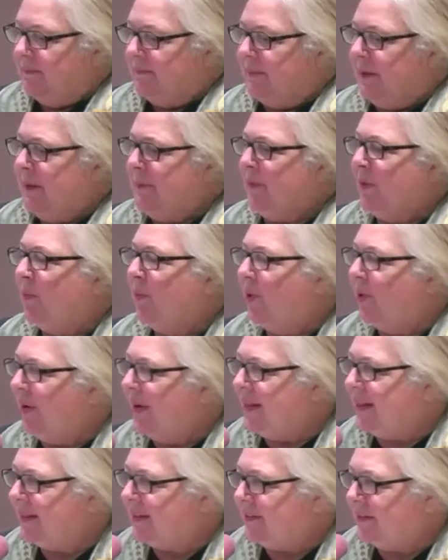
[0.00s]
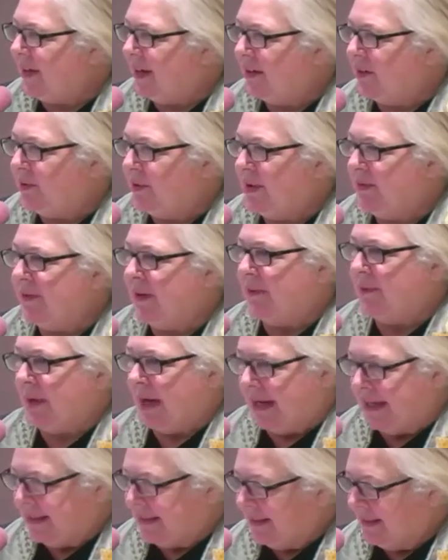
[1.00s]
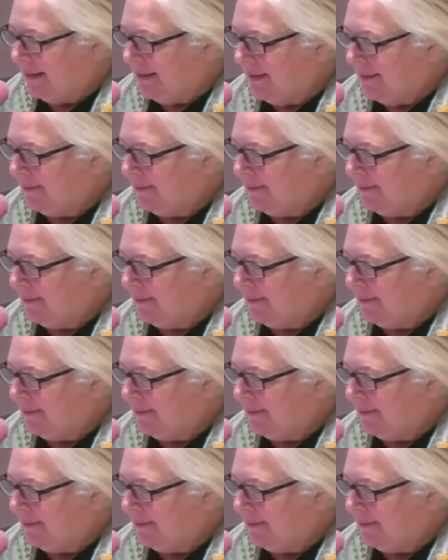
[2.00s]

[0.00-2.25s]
People worry that they're not grieving right.